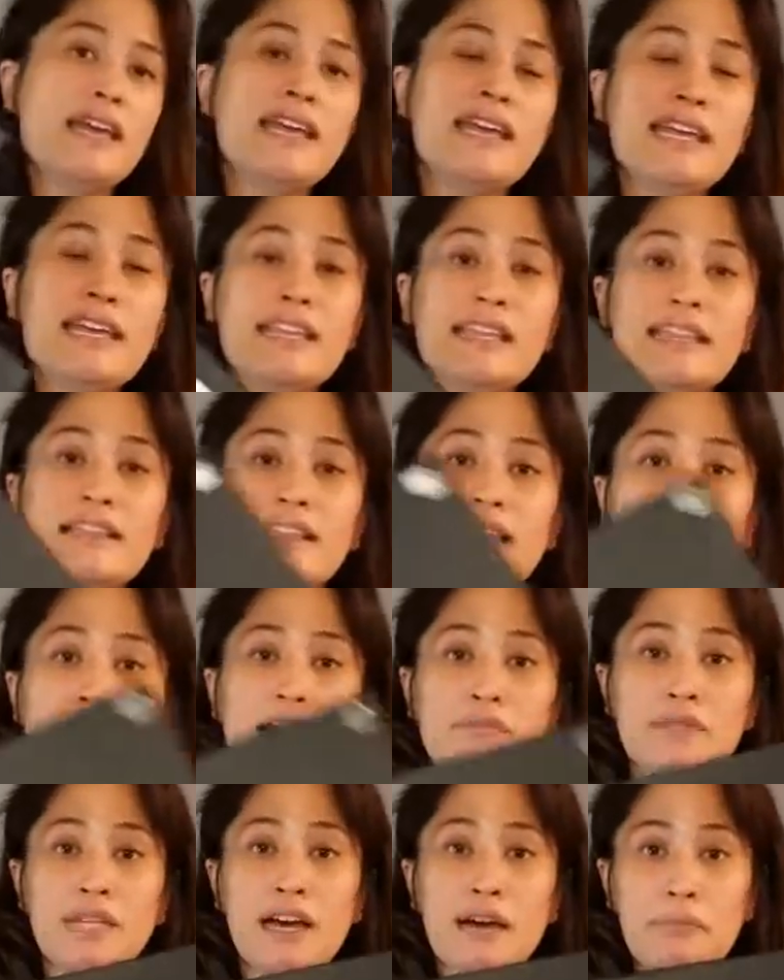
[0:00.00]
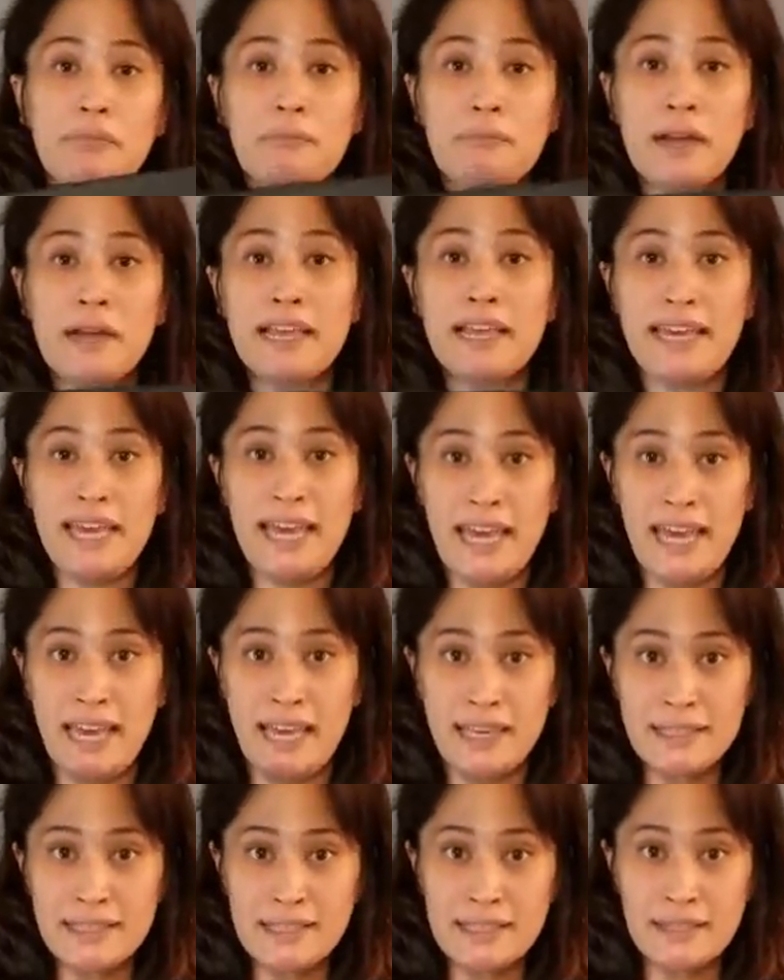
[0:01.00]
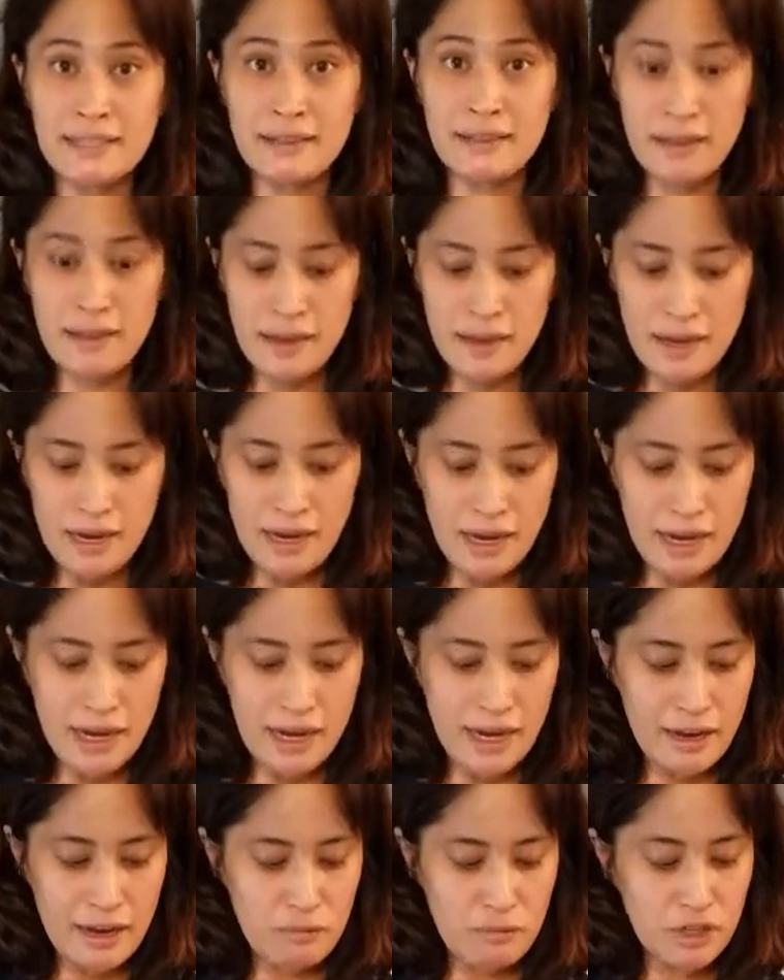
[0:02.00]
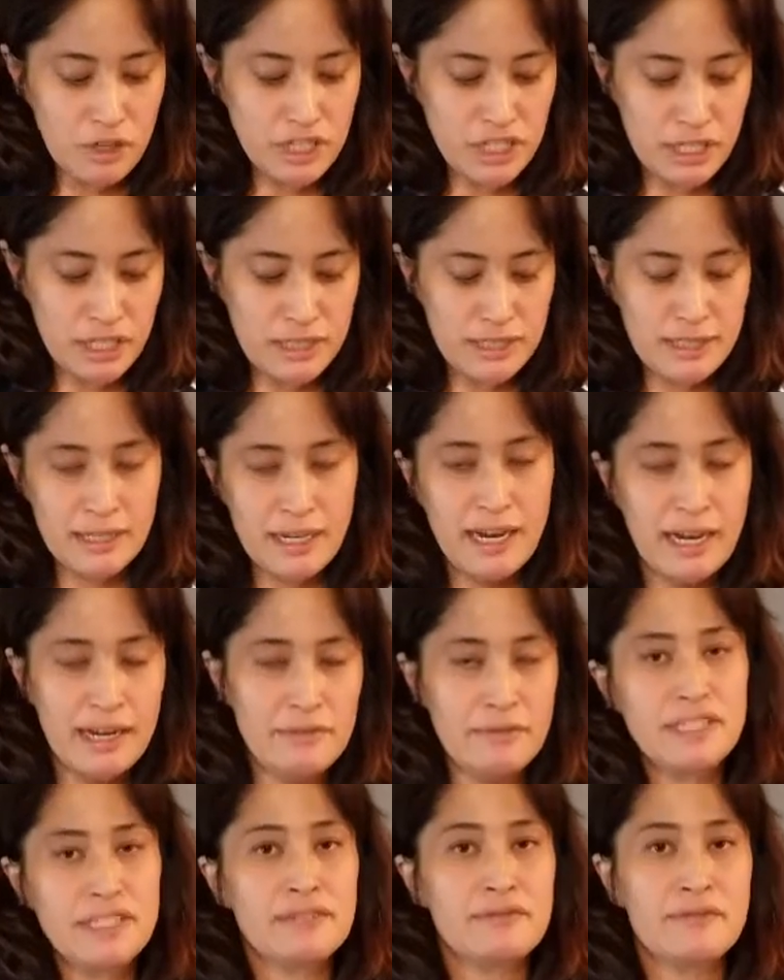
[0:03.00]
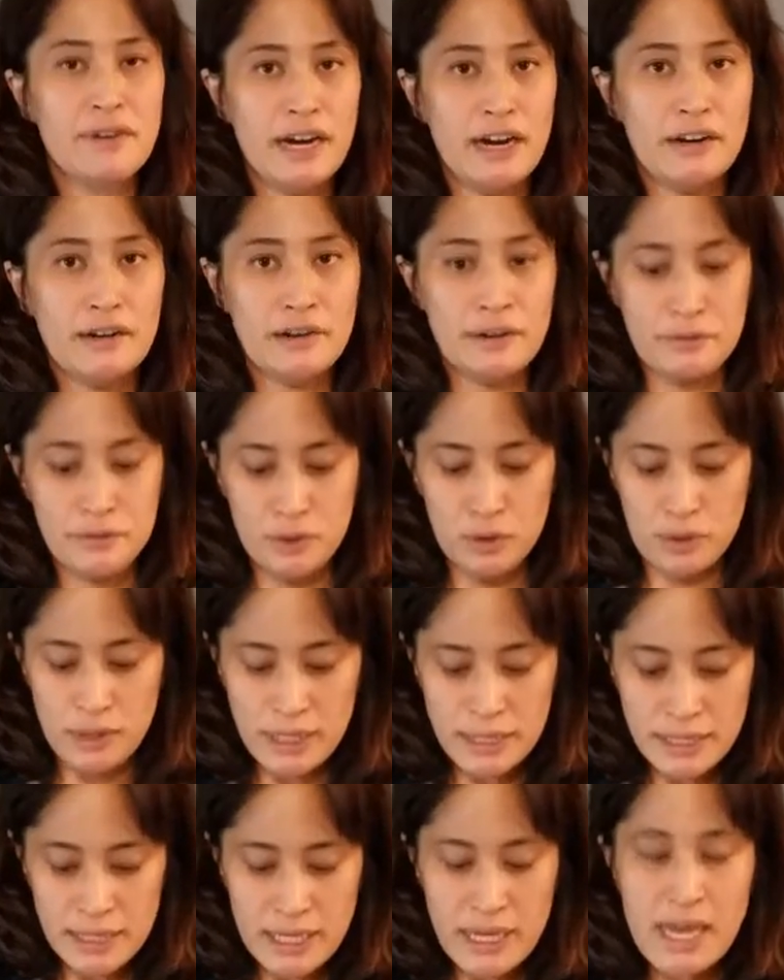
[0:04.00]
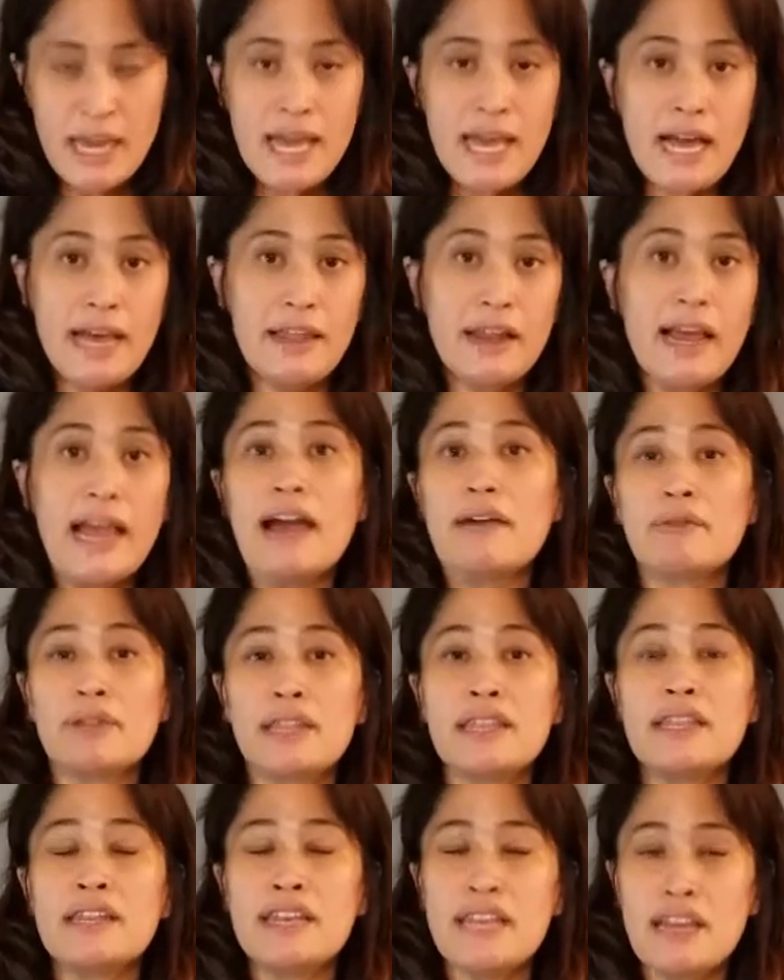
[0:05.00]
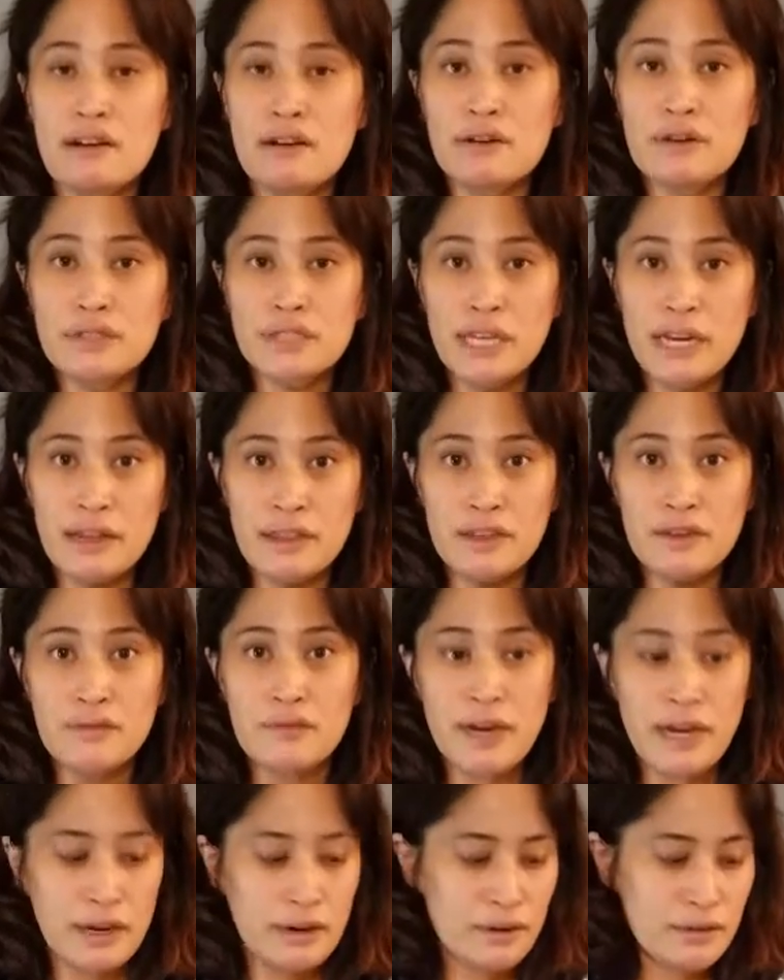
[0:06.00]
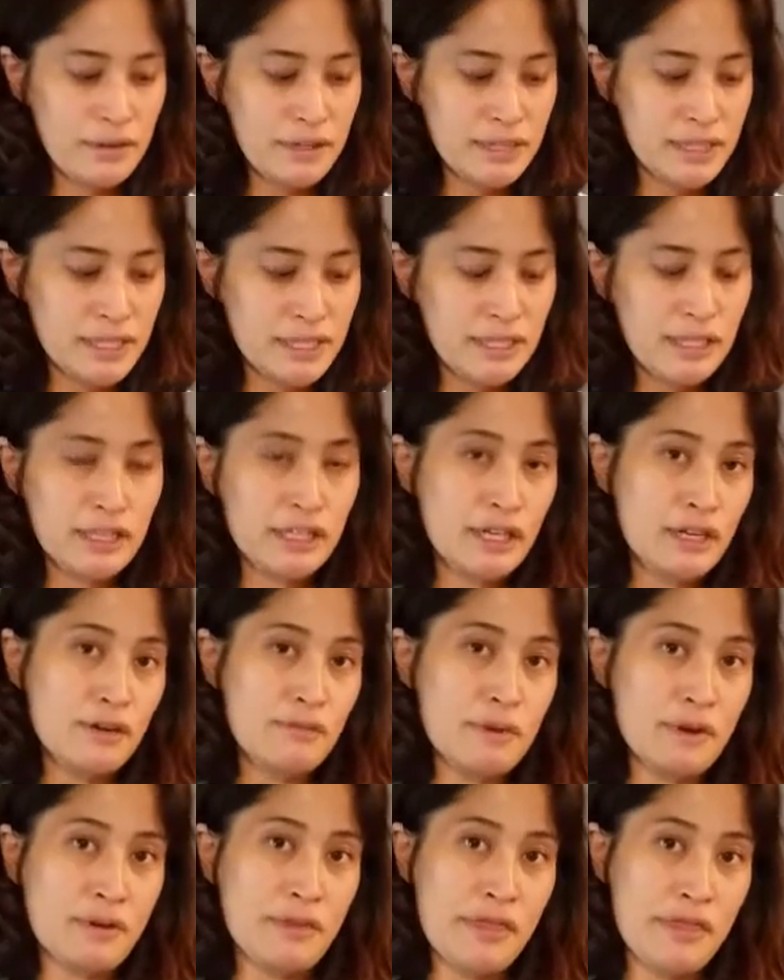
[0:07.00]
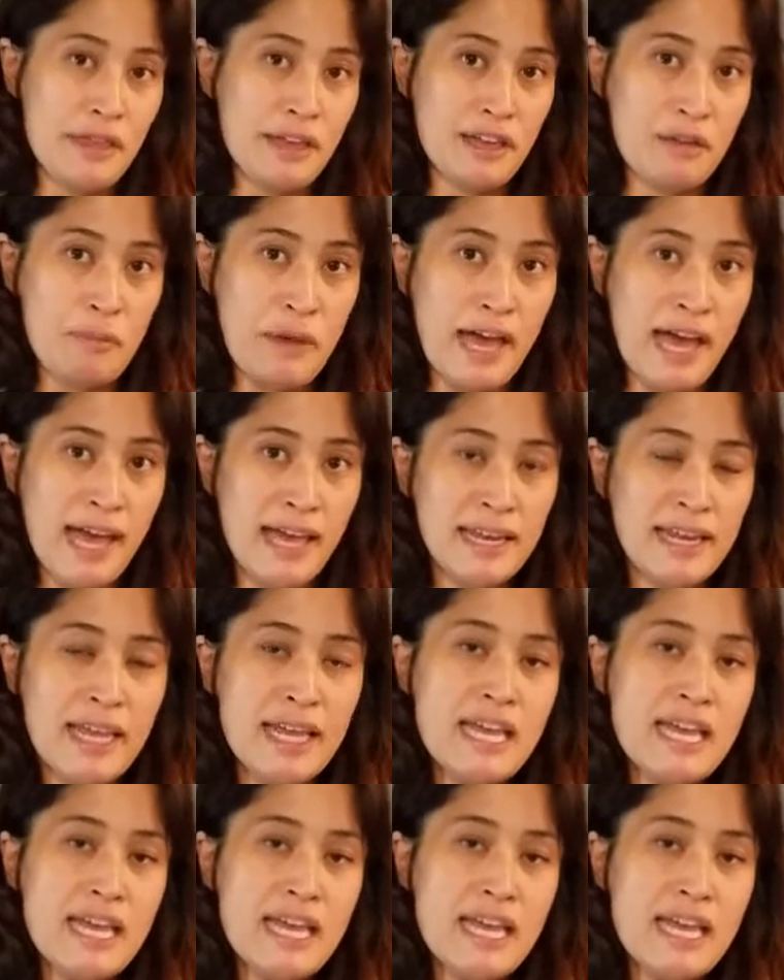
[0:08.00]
in the laptop case, which is kind of a divider of sorts. And I have it in the narrow side of the divider. This is a Lenovo ThinkPad.